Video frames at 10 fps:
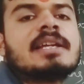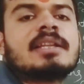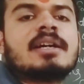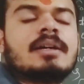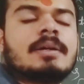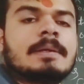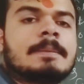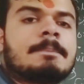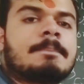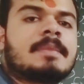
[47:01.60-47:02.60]
the
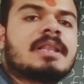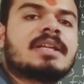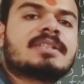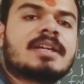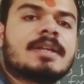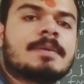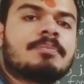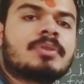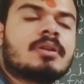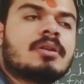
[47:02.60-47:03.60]
lesson,
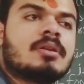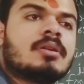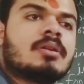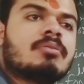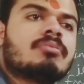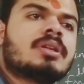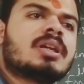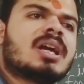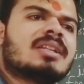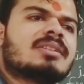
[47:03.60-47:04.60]
we
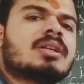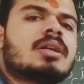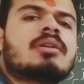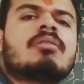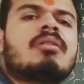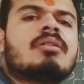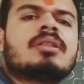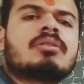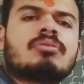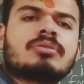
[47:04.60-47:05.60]
answered all
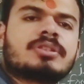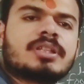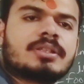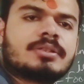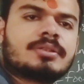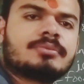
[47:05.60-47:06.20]
the questions.